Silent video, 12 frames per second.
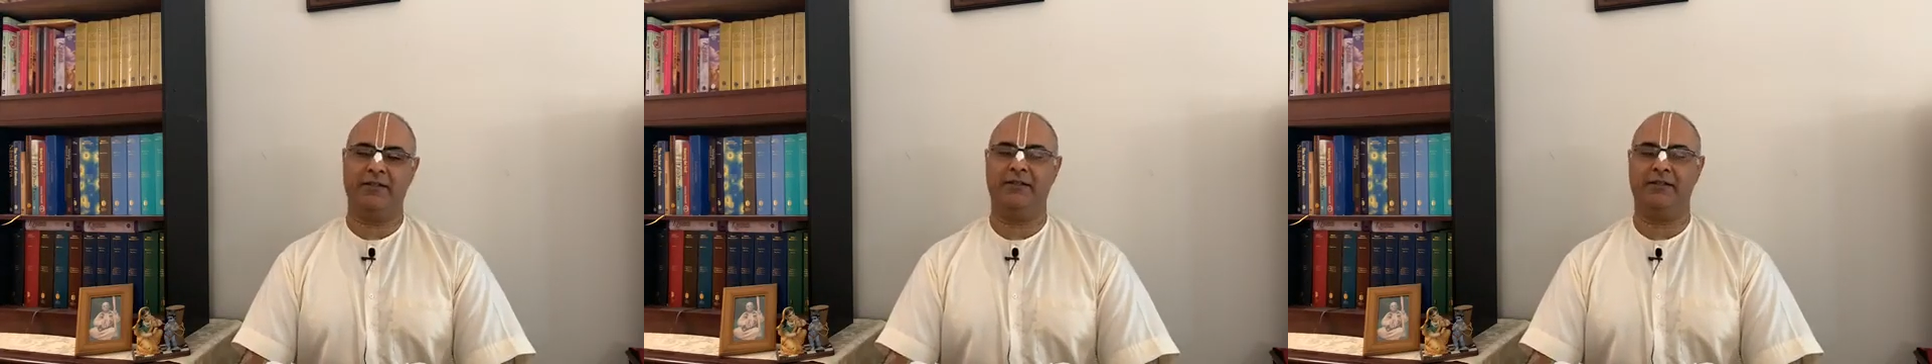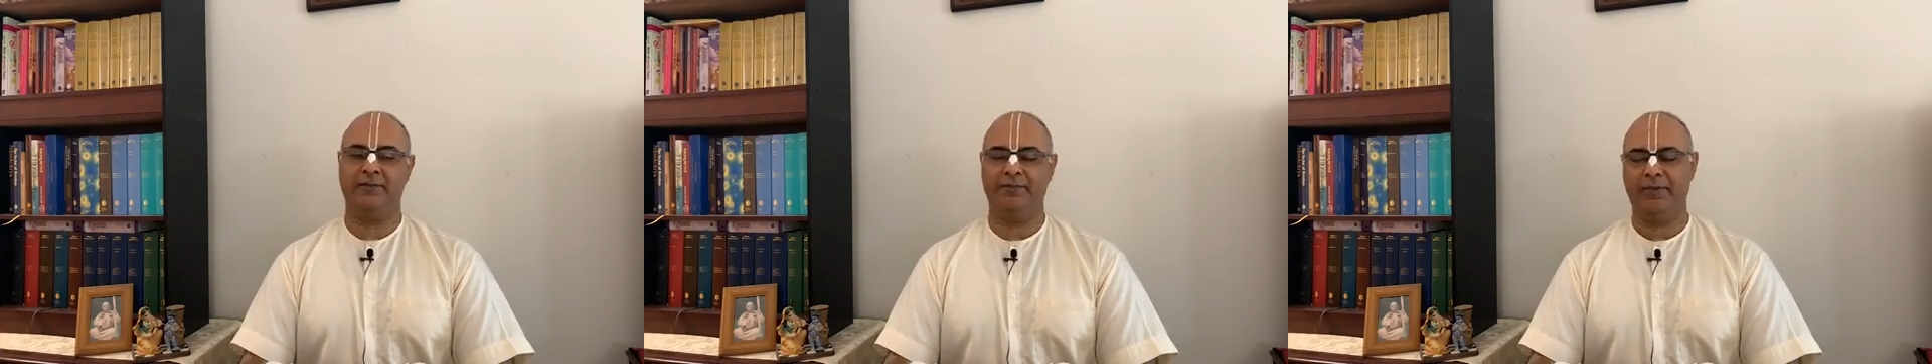
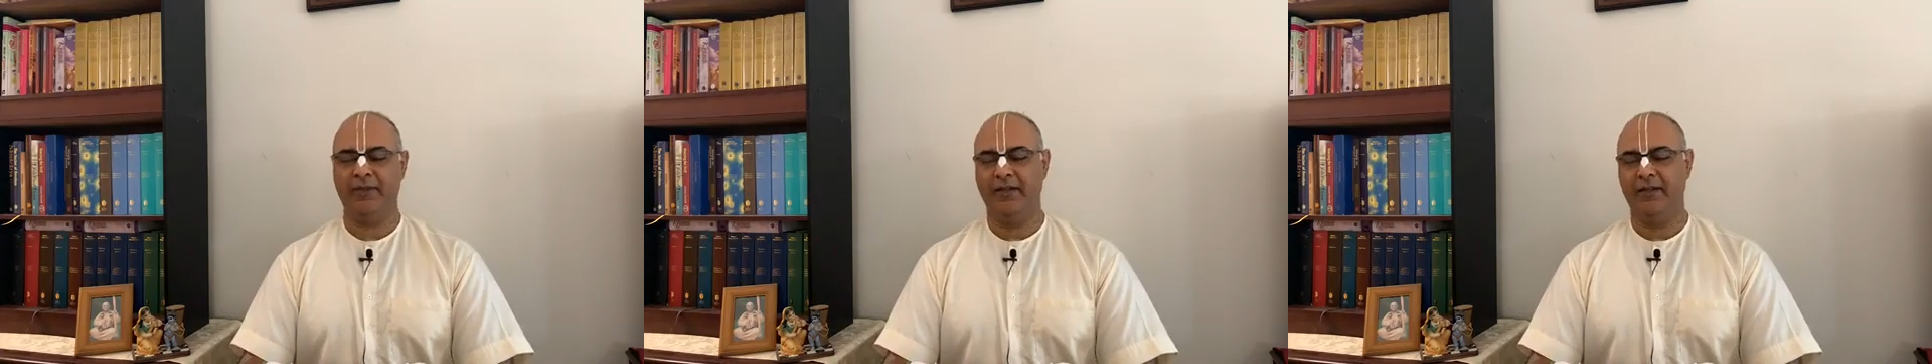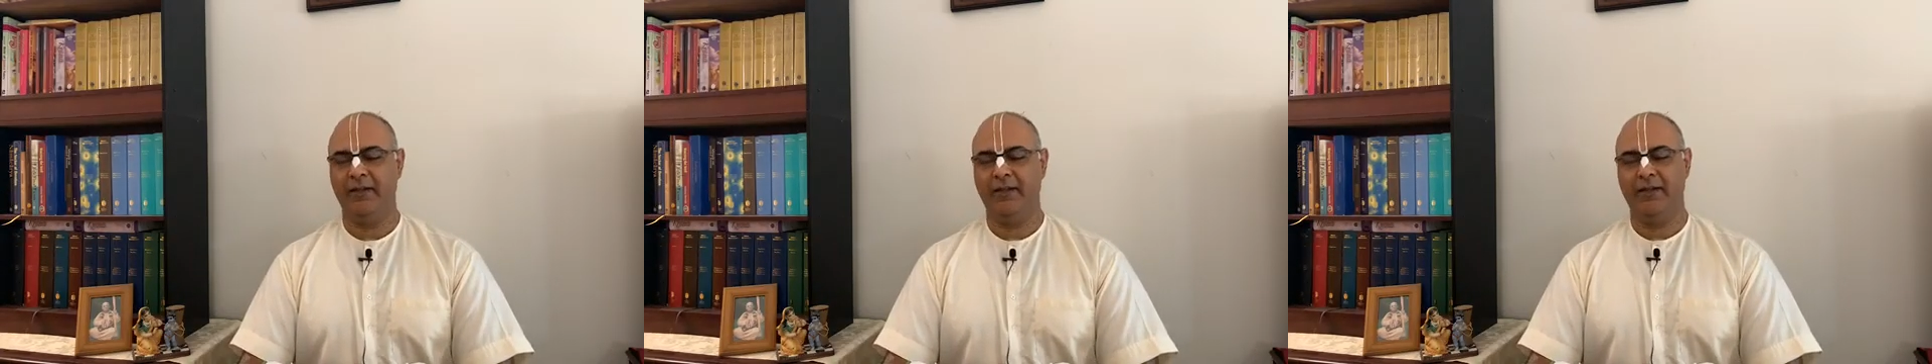yes.
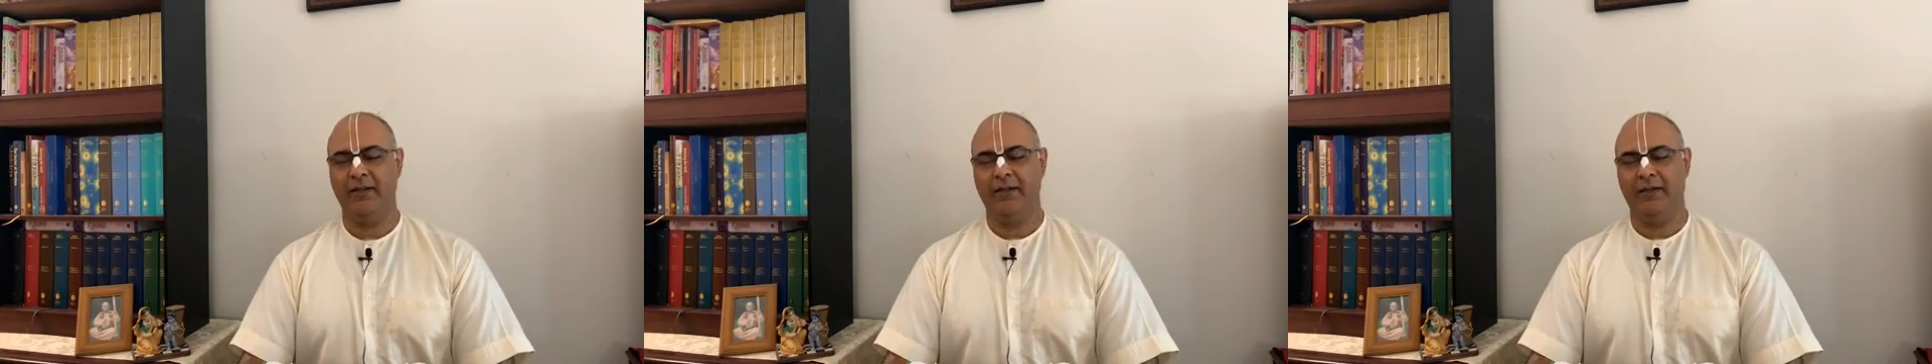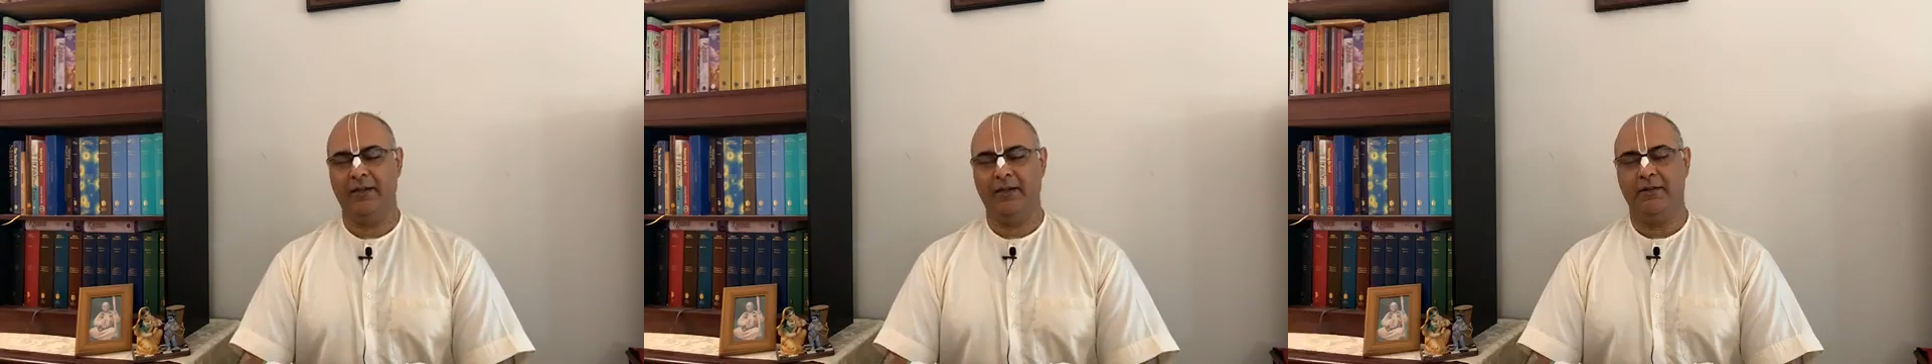
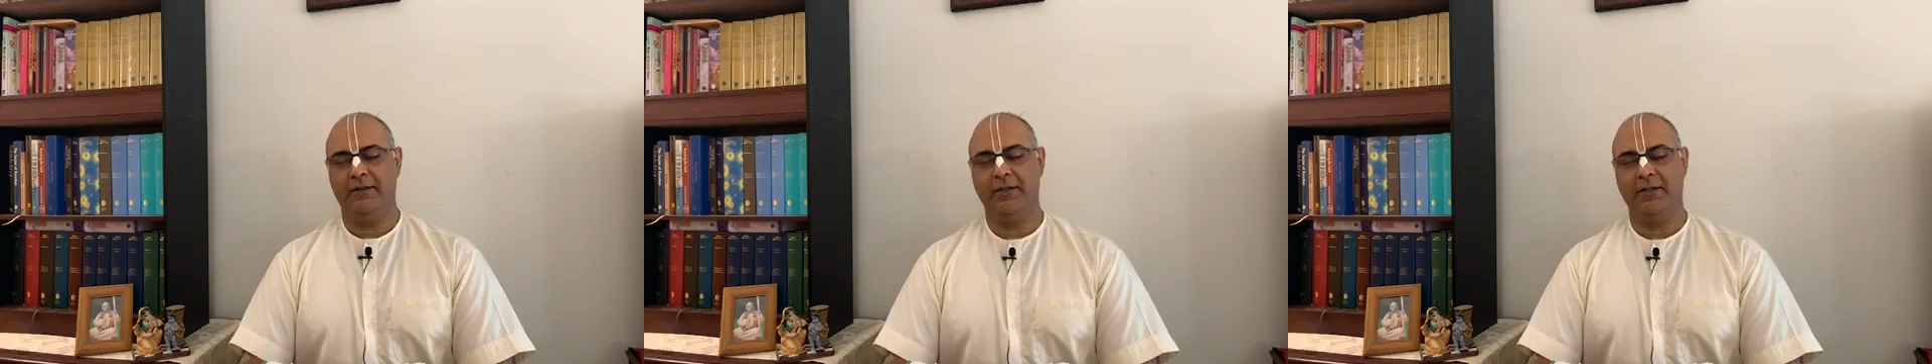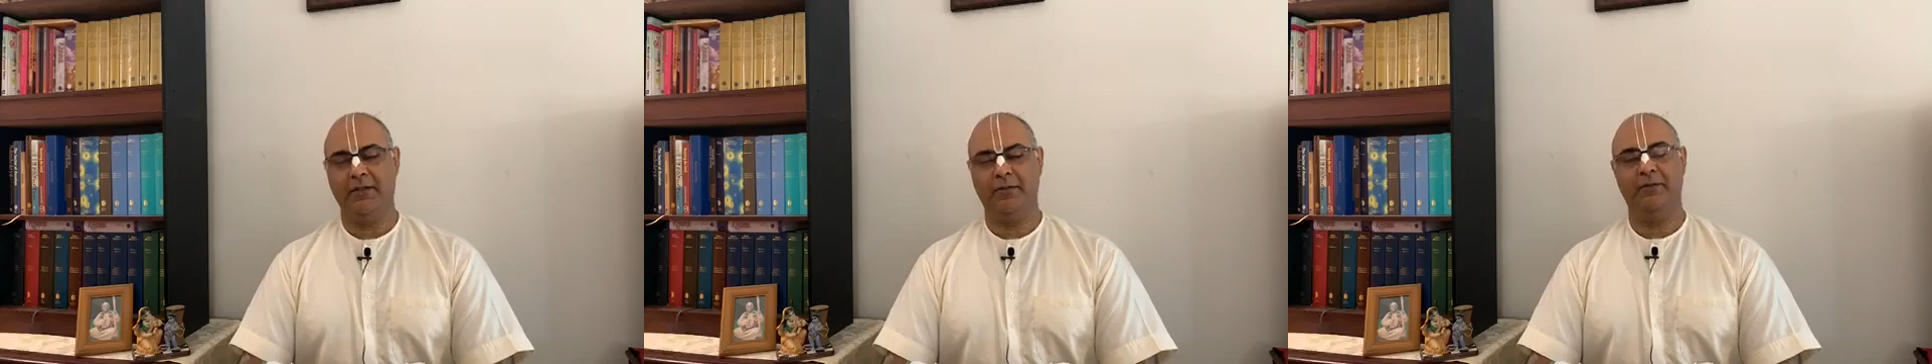
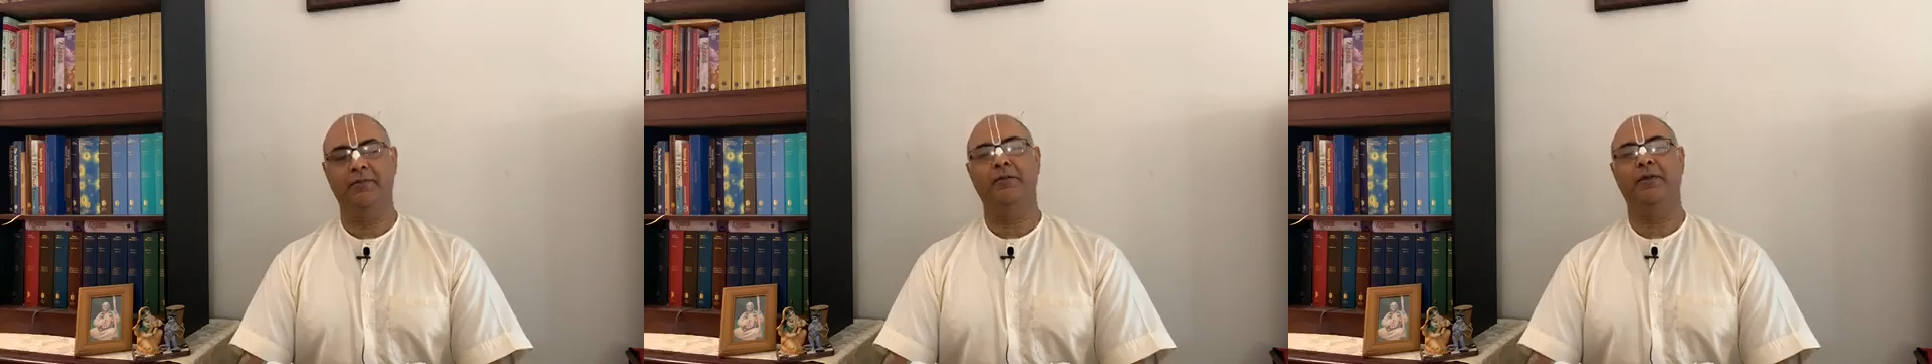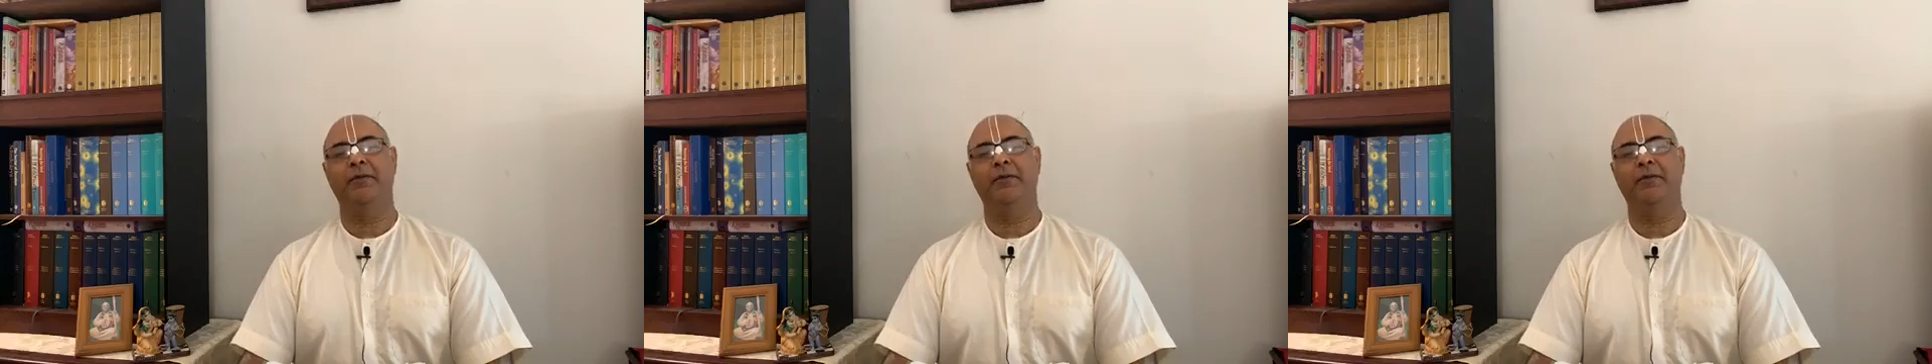So the